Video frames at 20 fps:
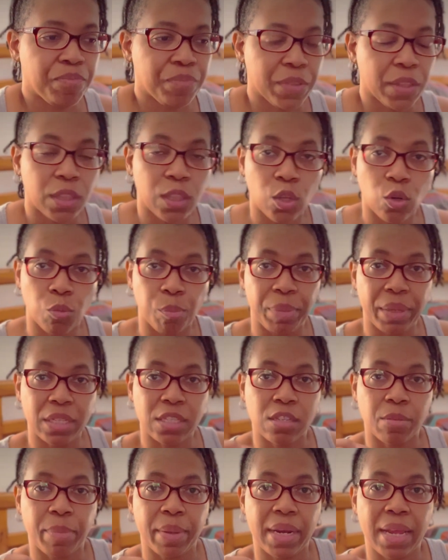little
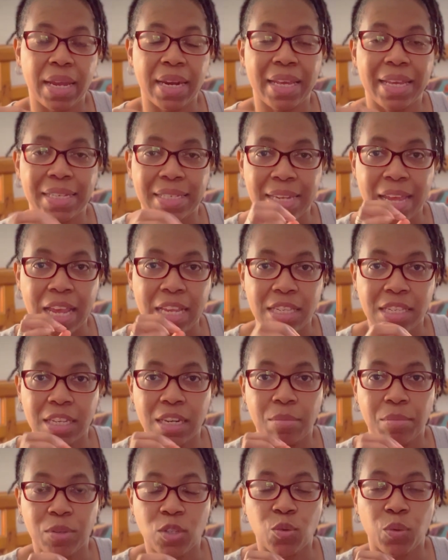bits of banana and taste it
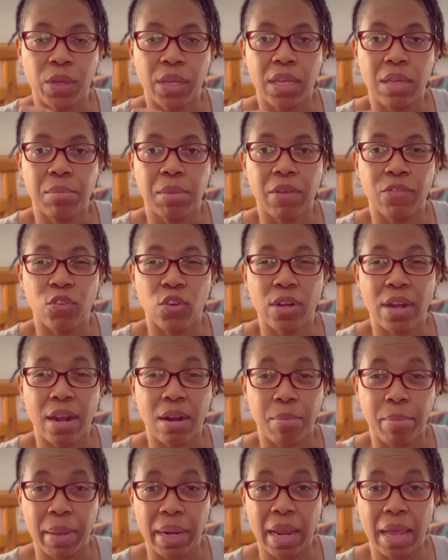in between if you're not
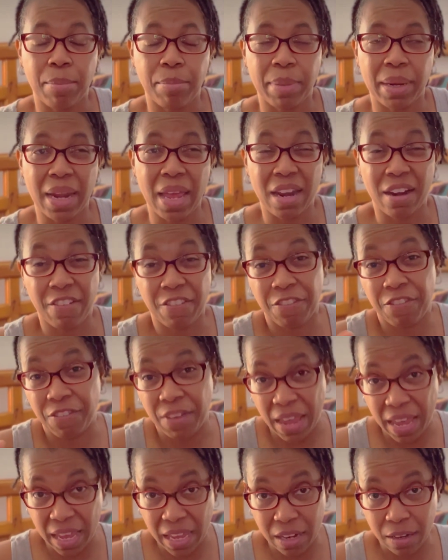a banana
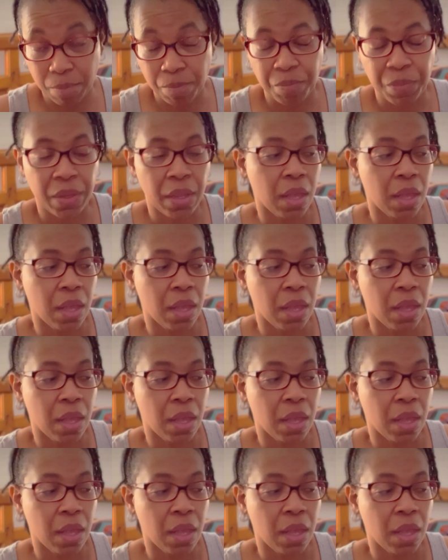fan,